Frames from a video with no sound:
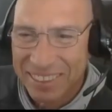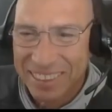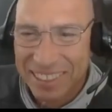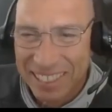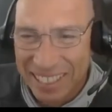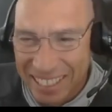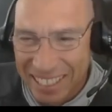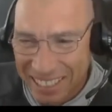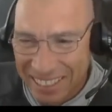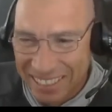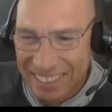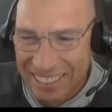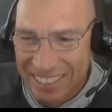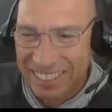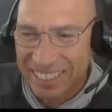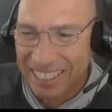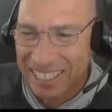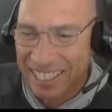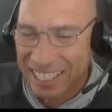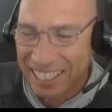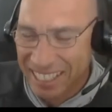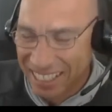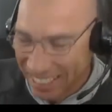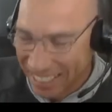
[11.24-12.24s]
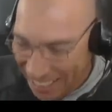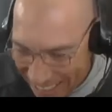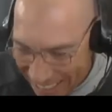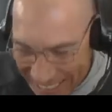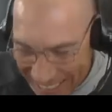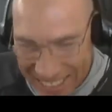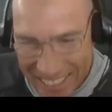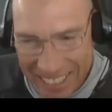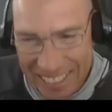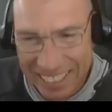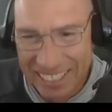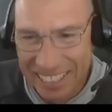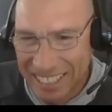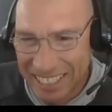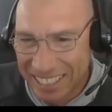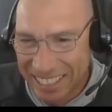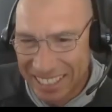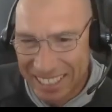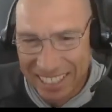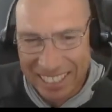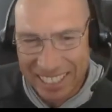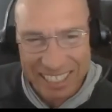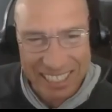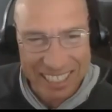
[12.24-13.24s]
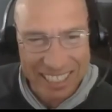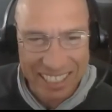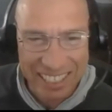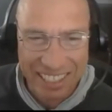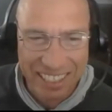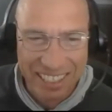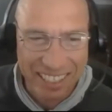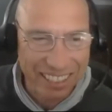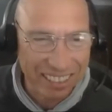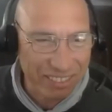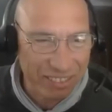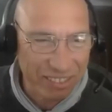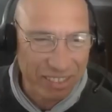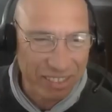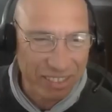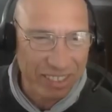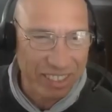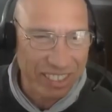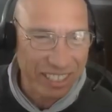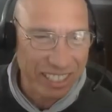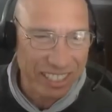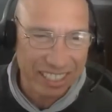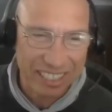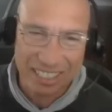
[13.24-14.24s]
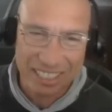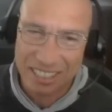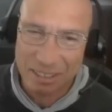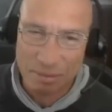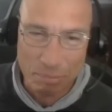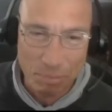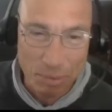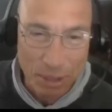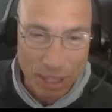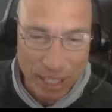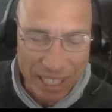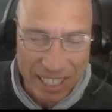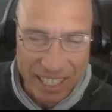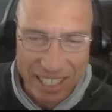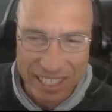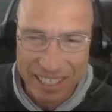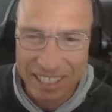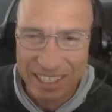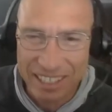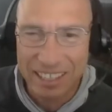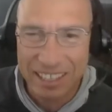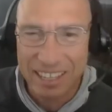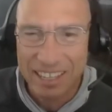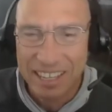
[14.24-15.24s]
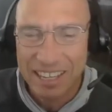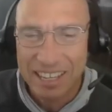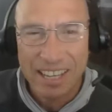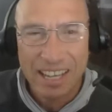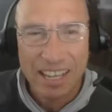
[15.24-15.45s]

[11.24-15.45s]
Outstanding. It's good. It's good to see all of you. It's good to be here.